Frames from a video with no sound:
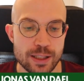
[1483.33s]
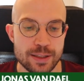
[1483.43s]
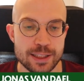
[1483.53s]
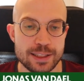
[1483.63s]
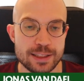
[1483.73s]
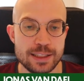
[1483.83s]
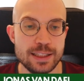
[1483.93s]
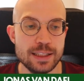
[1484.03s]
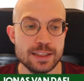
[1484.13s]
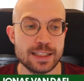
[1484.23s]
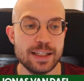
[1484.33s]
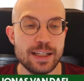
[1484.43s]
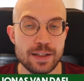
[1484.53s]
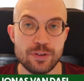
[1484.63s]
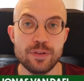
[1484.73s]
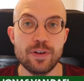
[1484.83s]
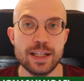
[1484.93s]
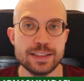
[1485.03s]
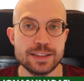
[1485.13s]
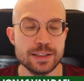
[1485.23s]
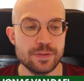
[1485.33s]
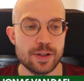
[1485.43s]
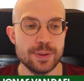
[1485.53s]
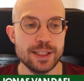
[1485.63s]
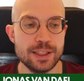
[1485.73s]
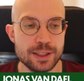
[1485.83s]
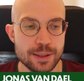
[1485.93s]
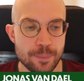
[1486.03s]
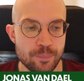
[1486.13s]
This is the Scandinavian Valencian variation.